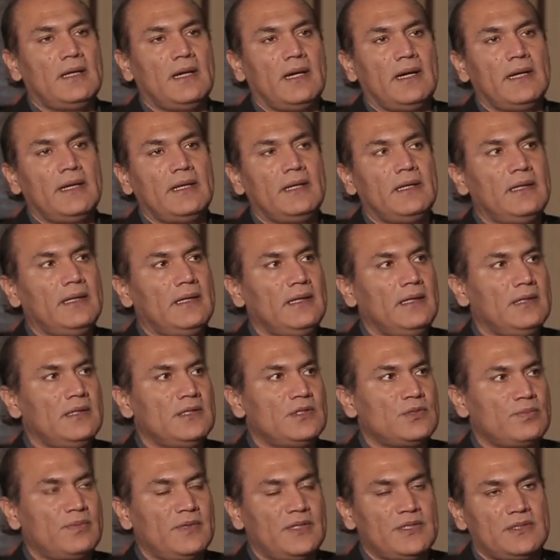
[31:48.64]
highly
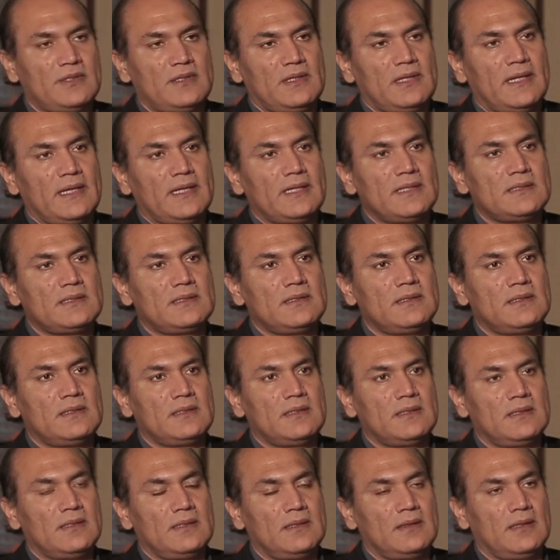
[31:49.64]
specialized
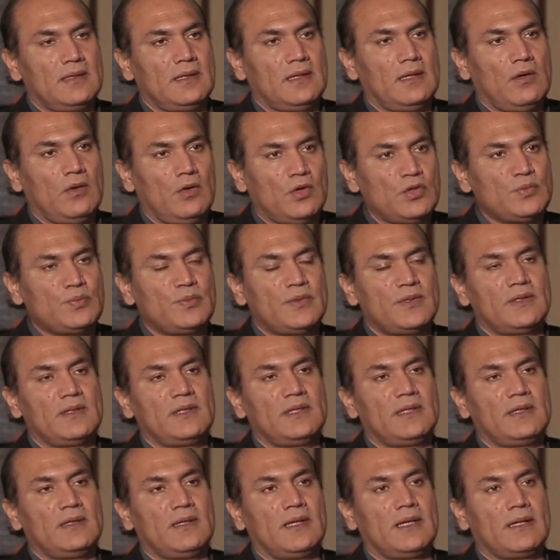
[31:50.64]

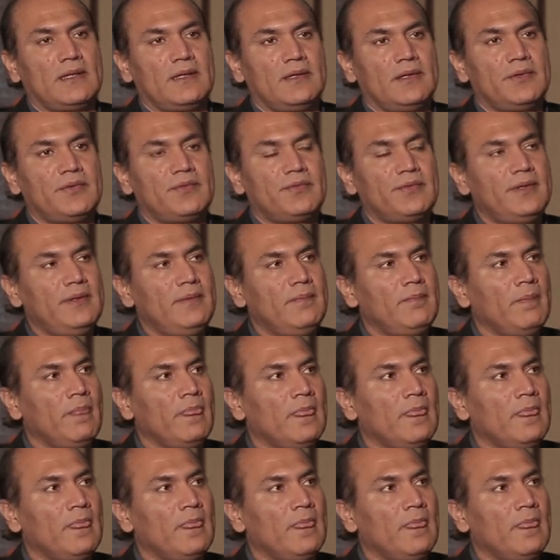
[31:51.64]
hospital in our country,